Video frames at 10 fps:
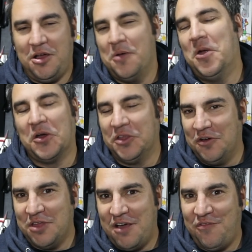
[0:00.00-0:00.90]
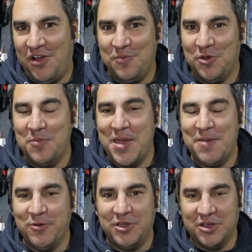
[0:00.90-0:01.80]
I'm not going to go that far, but
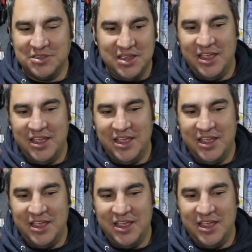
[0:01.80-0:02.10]
maybe we could